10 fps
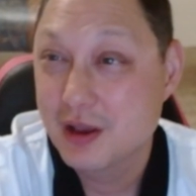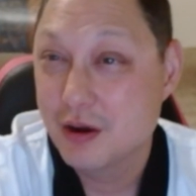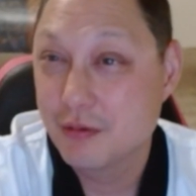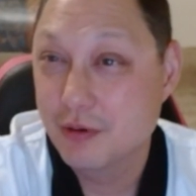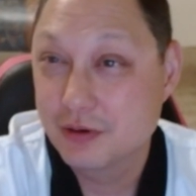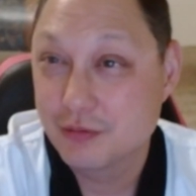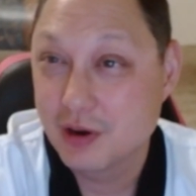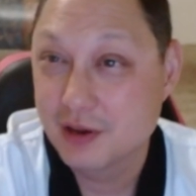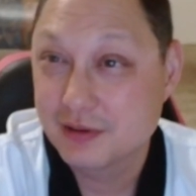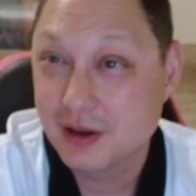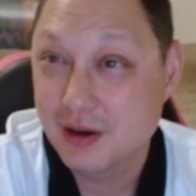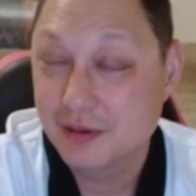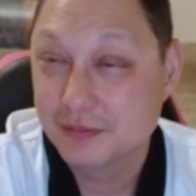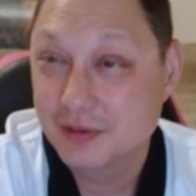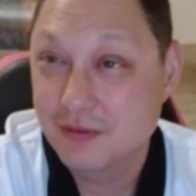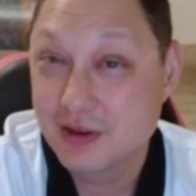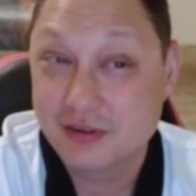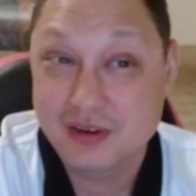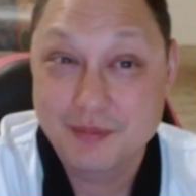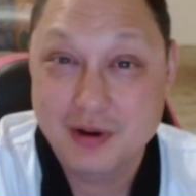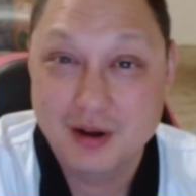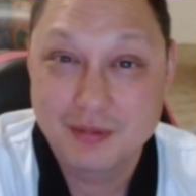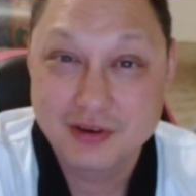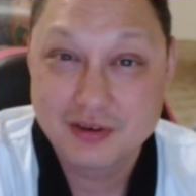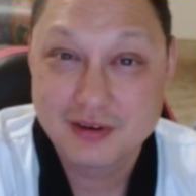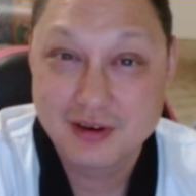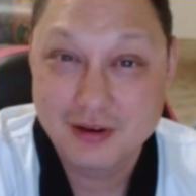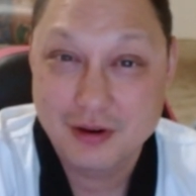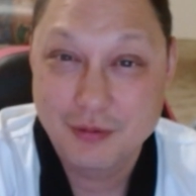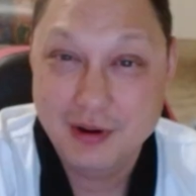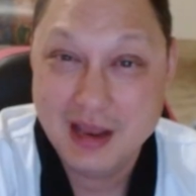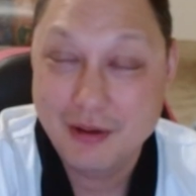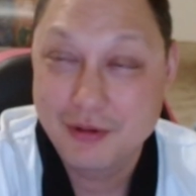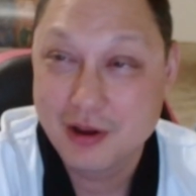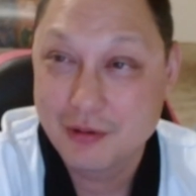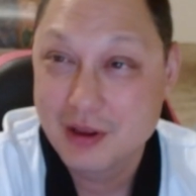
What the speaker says: which was eventually published. So we now know